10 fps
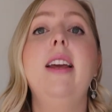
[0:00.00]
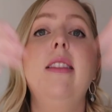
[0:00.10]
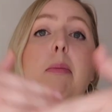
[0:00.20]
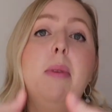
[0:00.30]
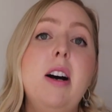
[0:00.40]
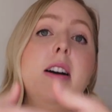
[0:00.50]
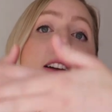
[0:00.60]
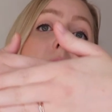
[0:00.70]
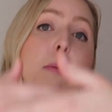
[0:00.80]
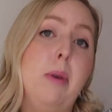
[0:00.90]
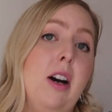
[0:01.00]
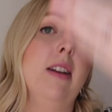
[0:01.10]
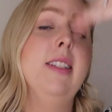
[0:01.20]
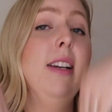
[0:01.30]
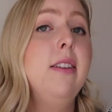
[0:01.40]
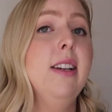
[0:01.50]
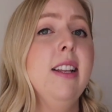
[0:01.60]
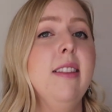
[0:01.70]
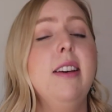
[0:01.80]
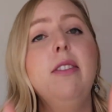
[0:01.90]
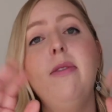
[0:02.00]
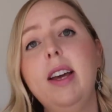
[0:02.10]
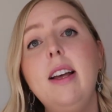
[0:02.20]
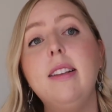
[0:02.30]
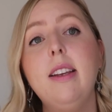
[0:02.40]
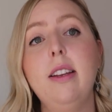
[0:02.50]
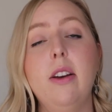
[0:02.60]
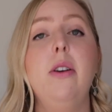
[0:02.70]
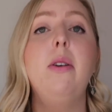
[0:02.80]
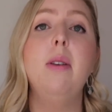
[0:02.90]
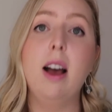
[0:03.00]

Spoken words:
in the bog down in the valley-o.